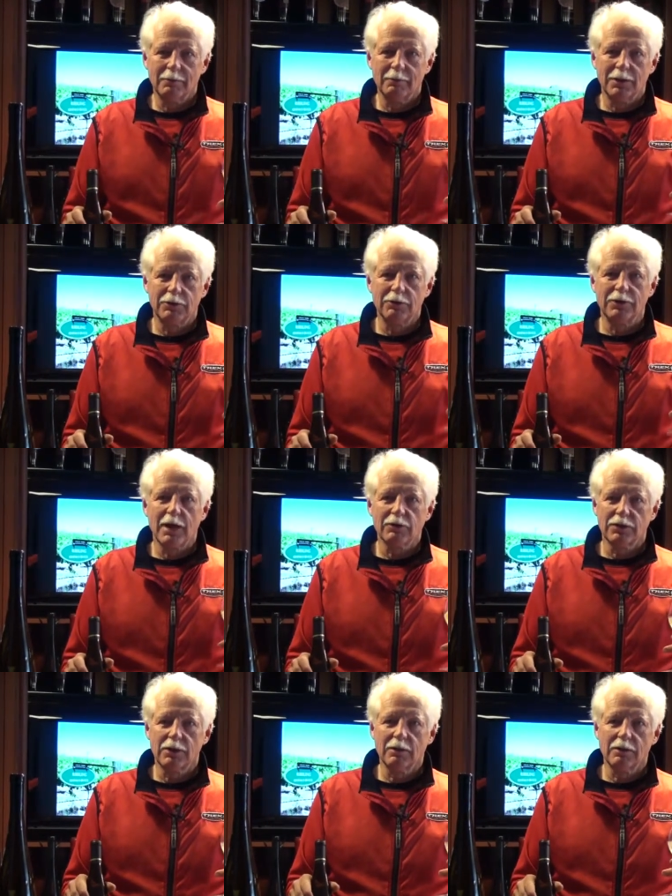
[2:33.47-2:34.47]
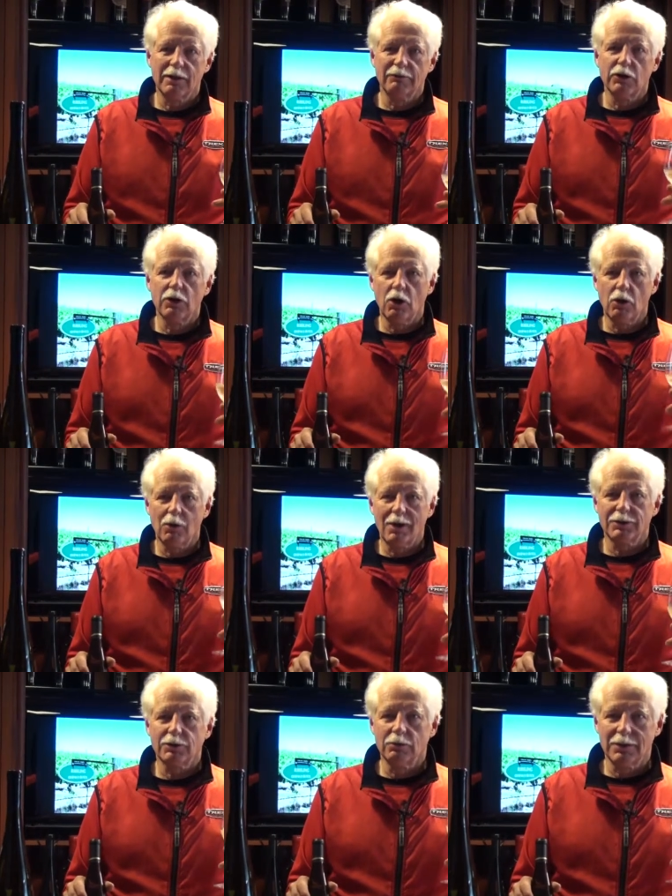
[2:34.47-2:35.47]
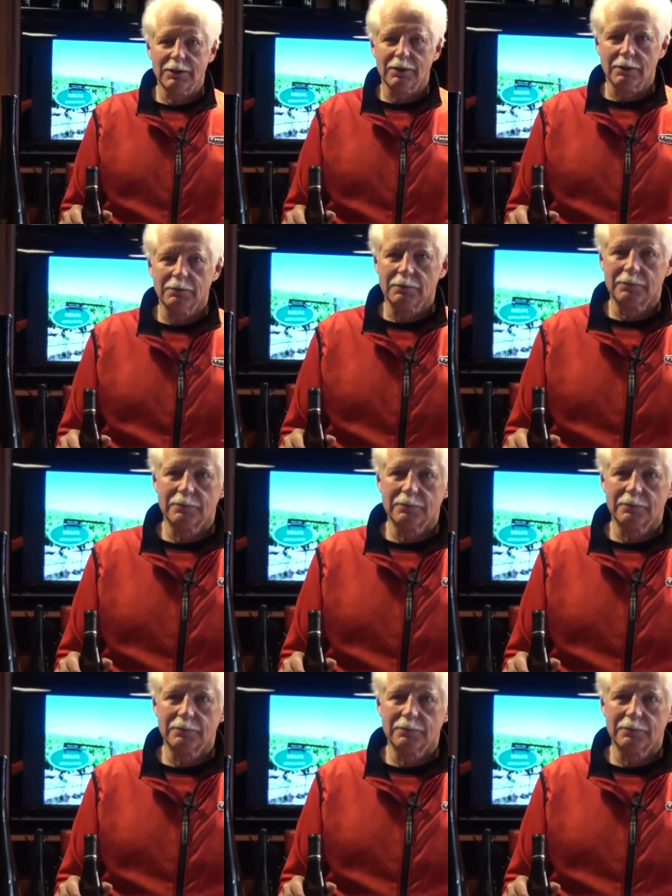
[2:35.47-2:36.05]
my 2011 O S Riesling.